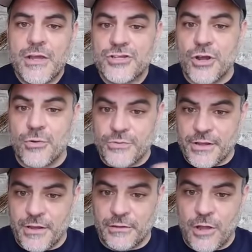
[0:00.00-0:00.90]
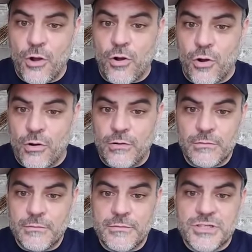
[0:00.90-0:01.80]
So the local
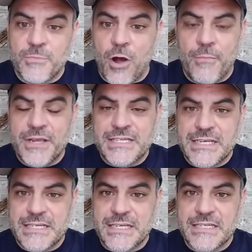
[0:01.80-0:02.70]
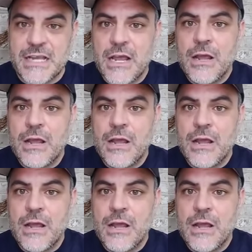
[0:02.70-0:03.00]
small businesses,